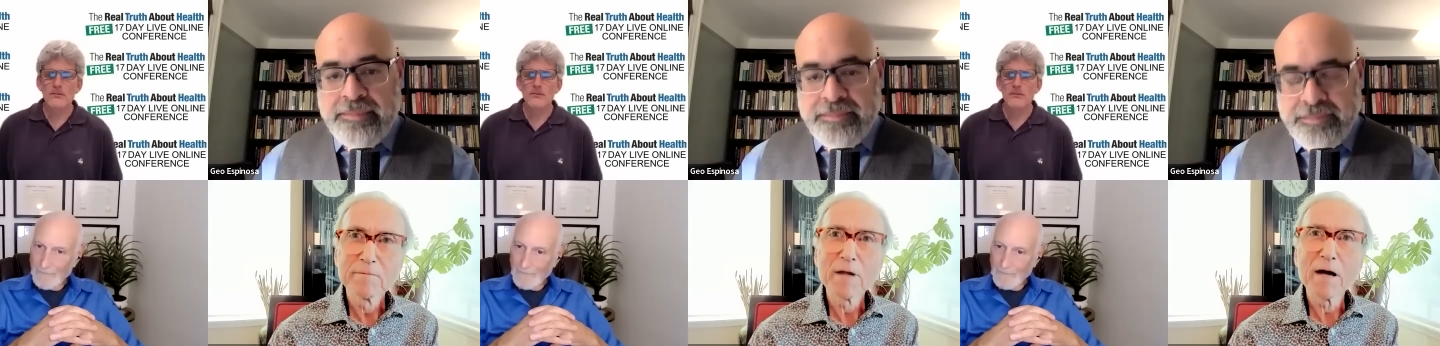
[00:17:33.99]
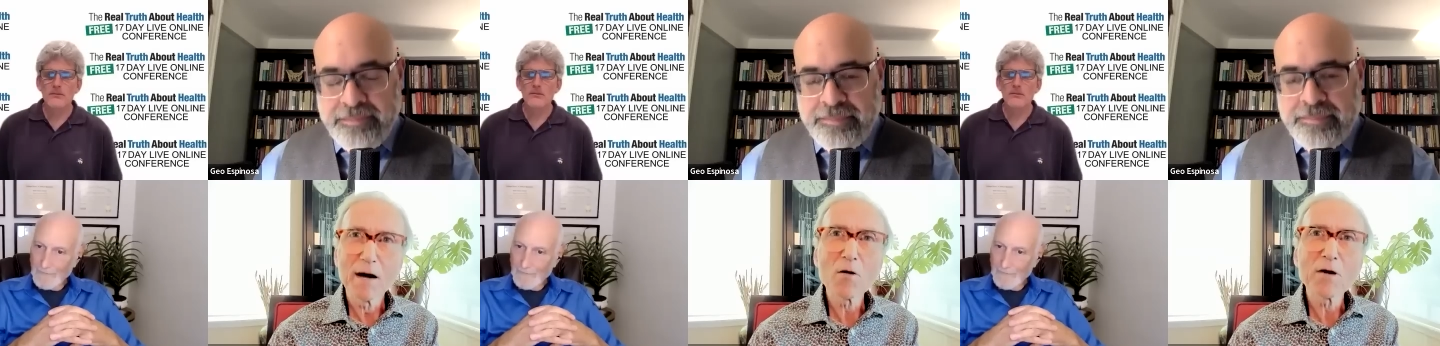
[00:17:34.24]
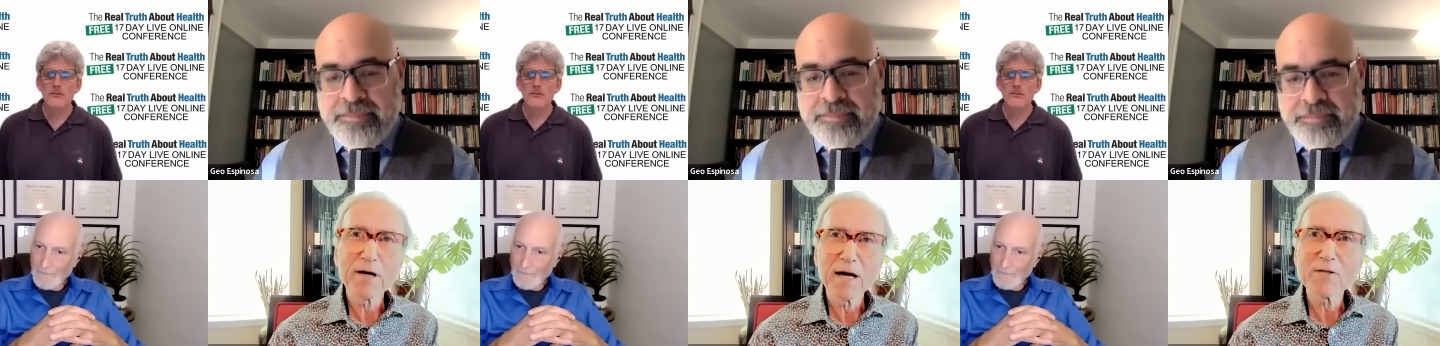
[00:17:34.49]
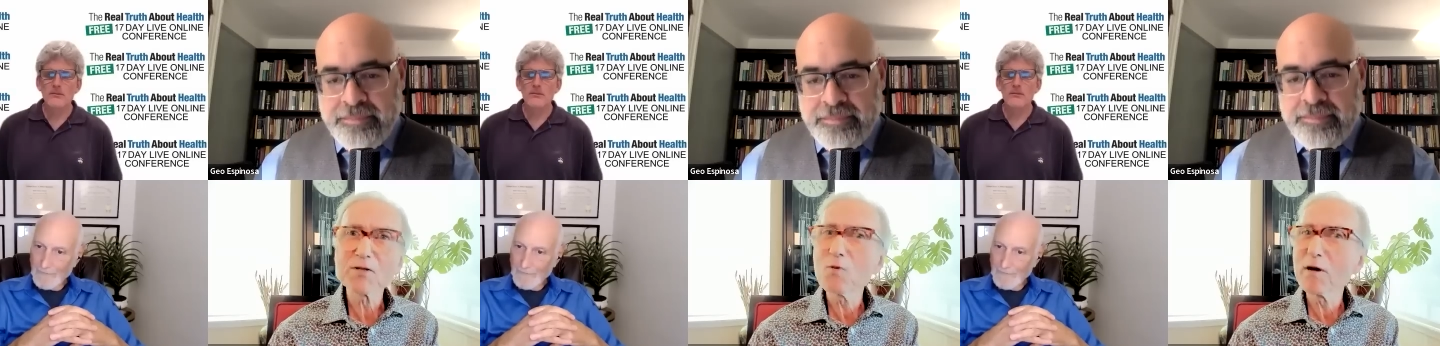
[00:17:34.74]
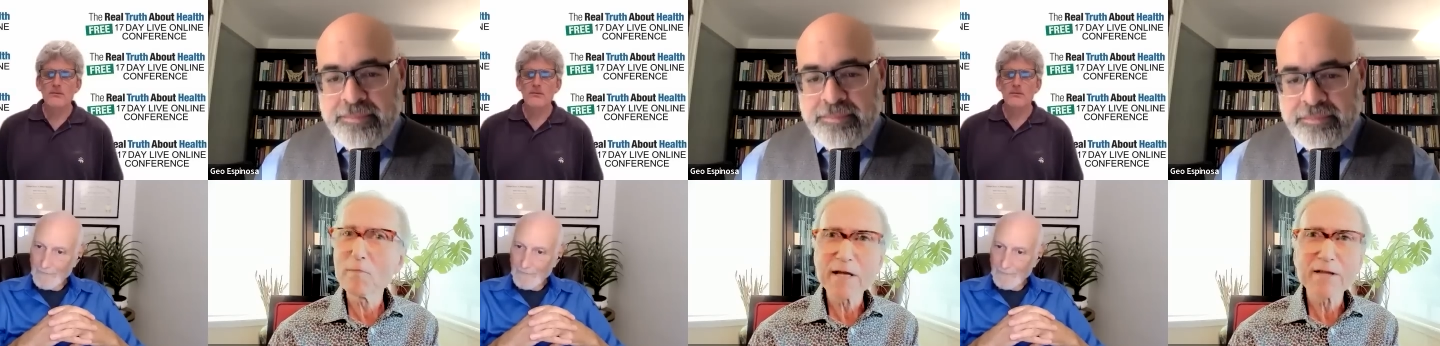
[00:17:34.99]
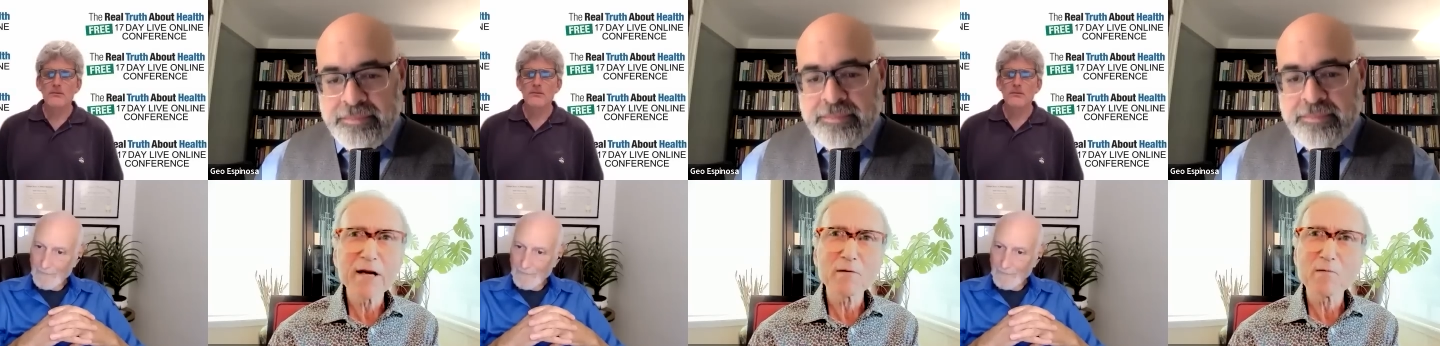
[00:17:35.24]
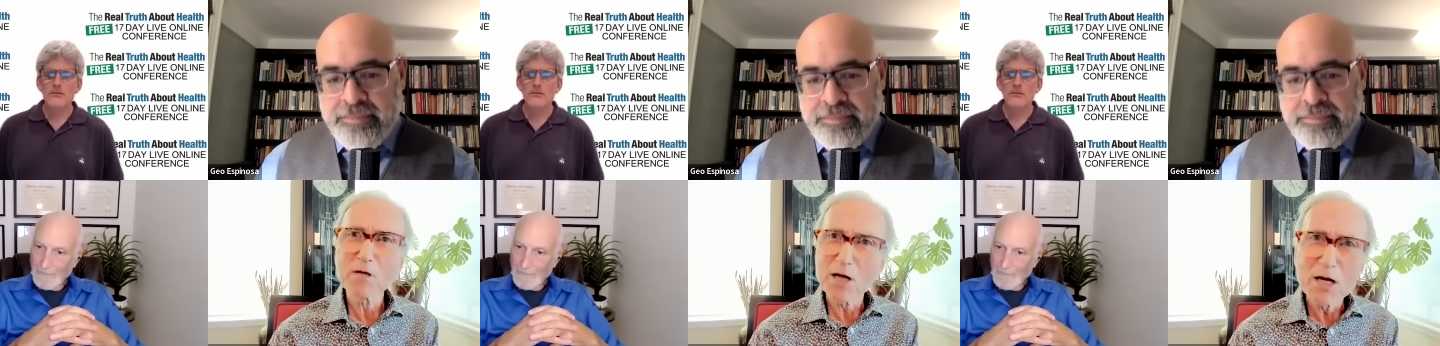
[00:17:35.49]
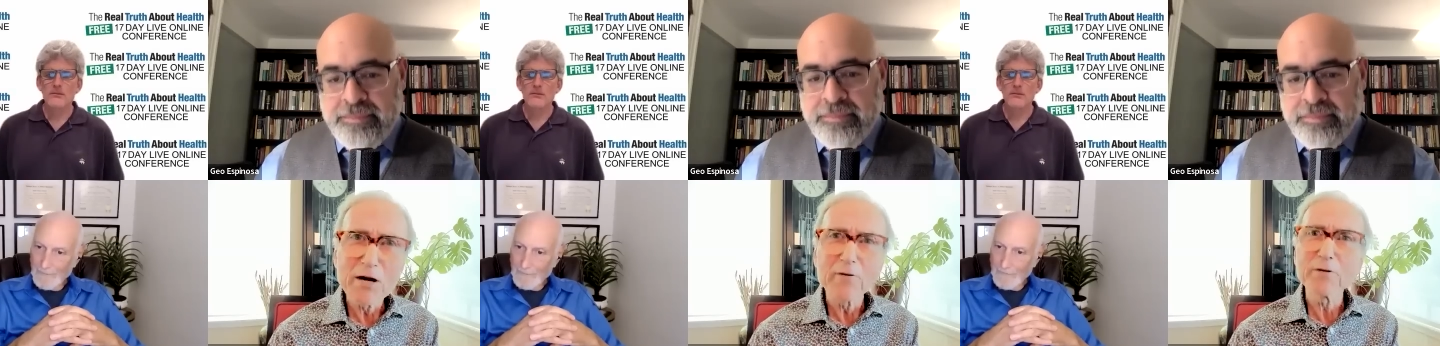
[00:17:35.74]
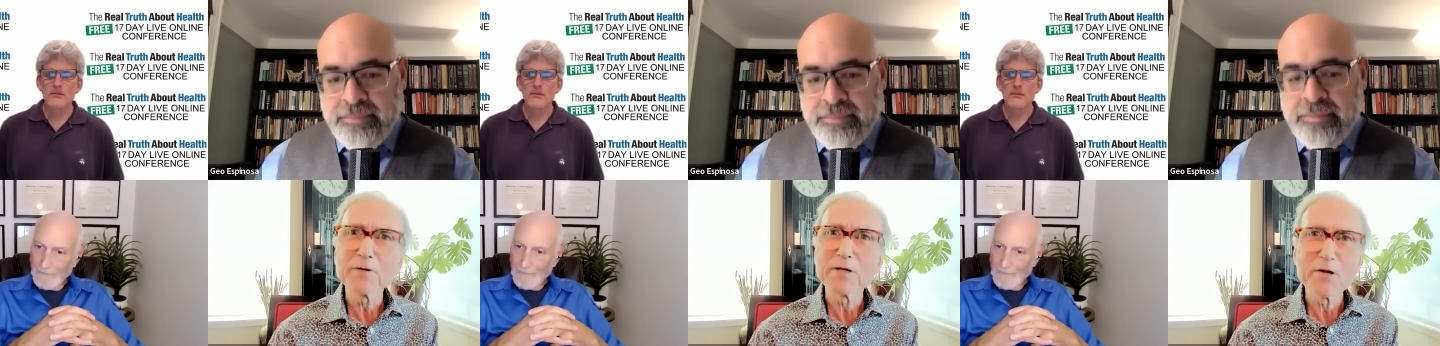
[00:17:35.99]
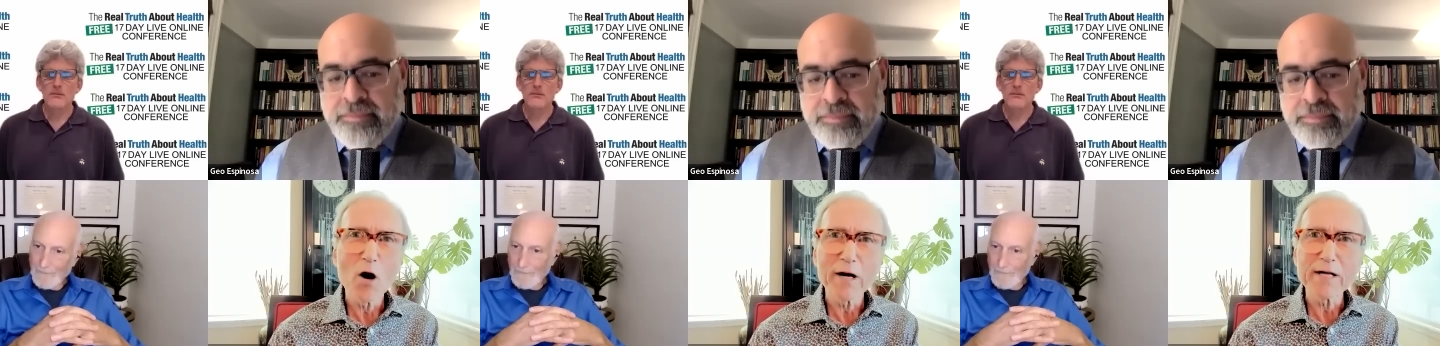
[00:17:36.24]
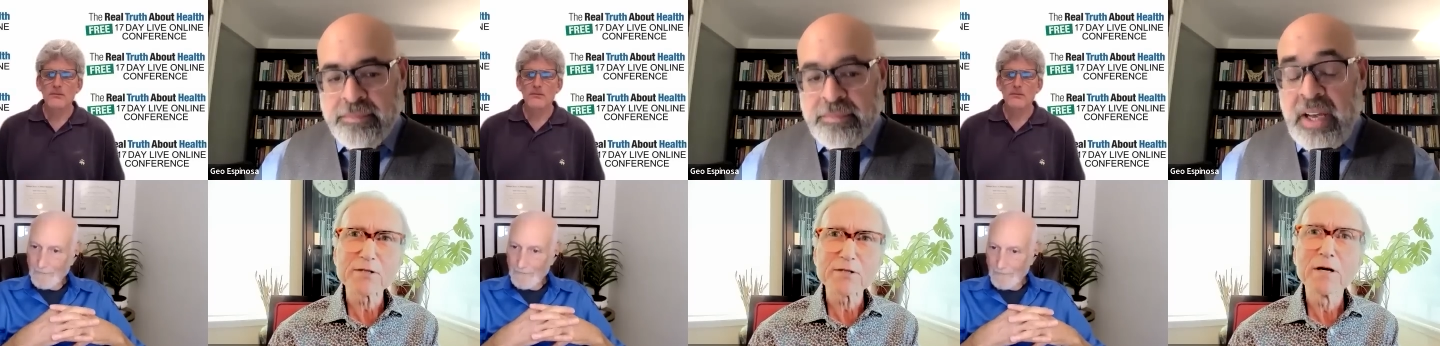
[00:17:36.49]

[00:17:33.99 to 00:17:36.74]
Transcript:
Speaker 1: Yeah, okay. I just want to make that clear to the audience.